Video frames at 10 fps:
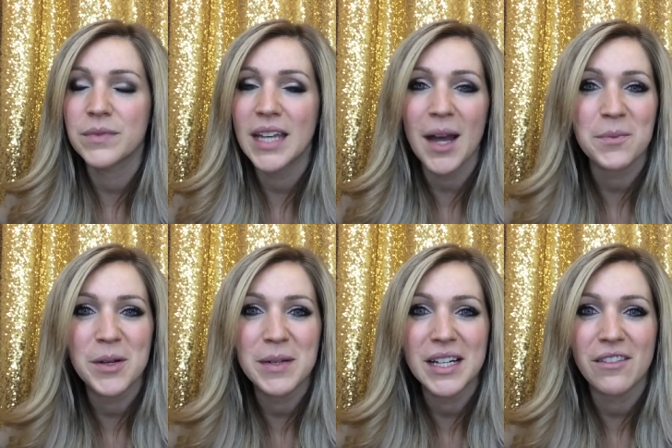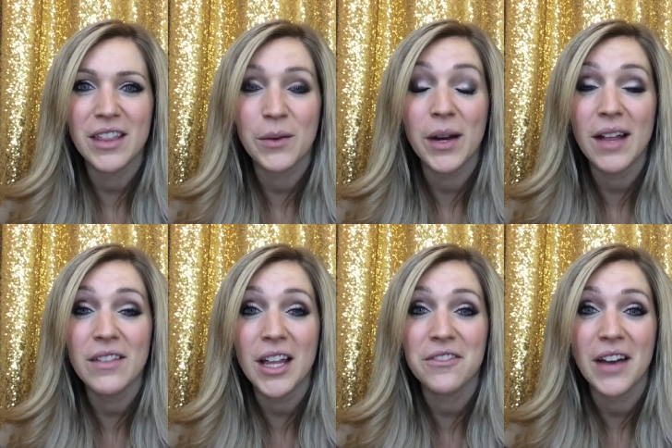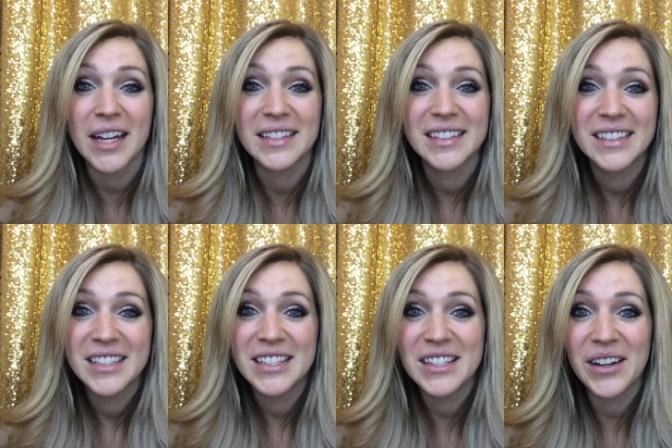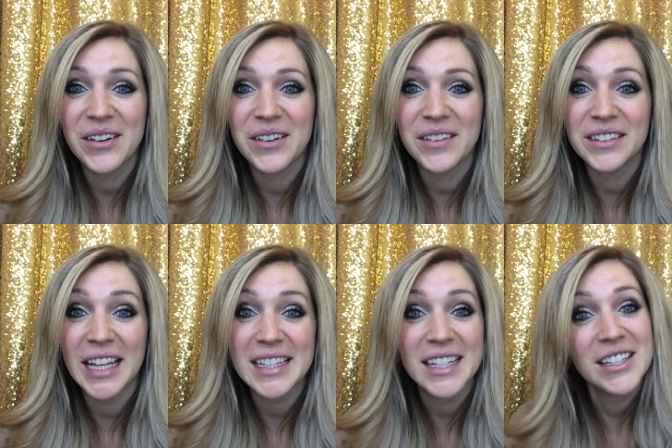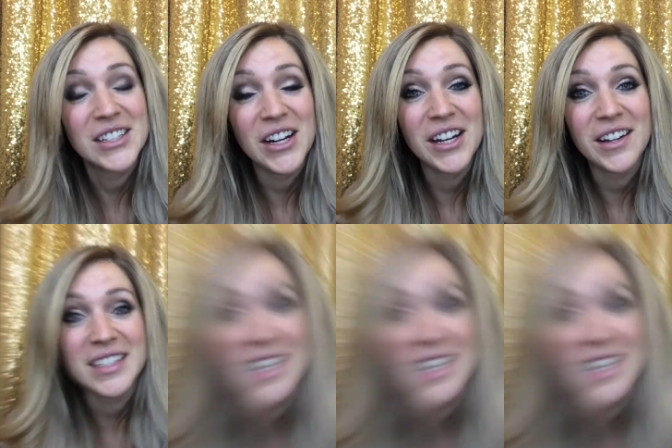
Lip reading: yeah, pretty much everything. We're going to have a lot of fun. So let's get started on